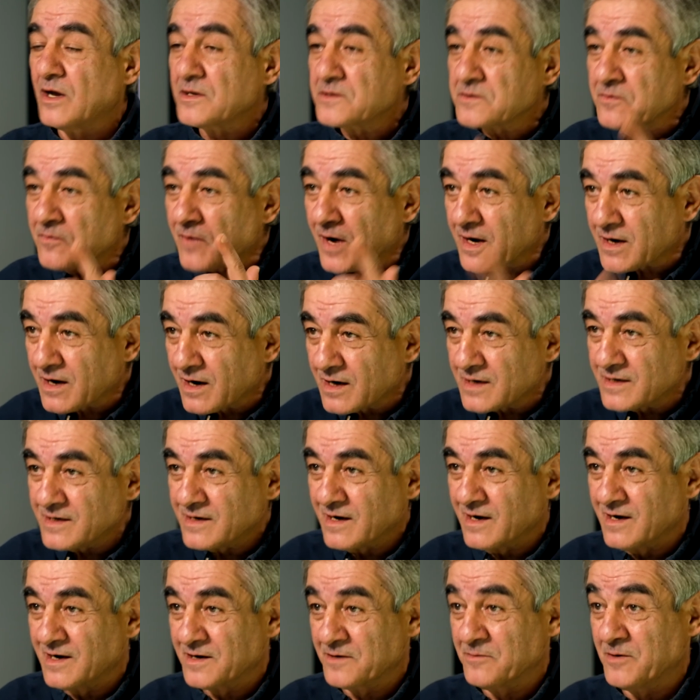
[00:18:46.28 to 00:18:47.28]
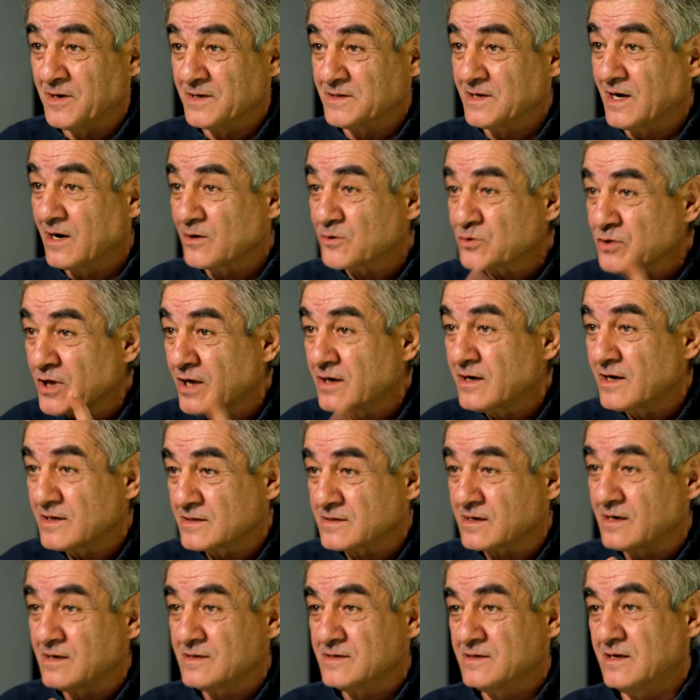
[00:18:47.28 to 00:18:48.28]
as I said, they then
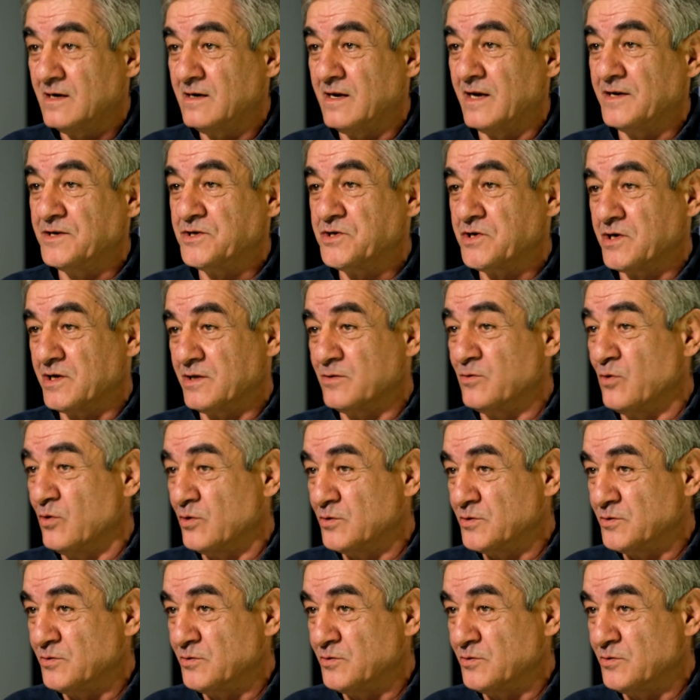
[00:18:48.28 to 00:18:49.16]
realized what they needed to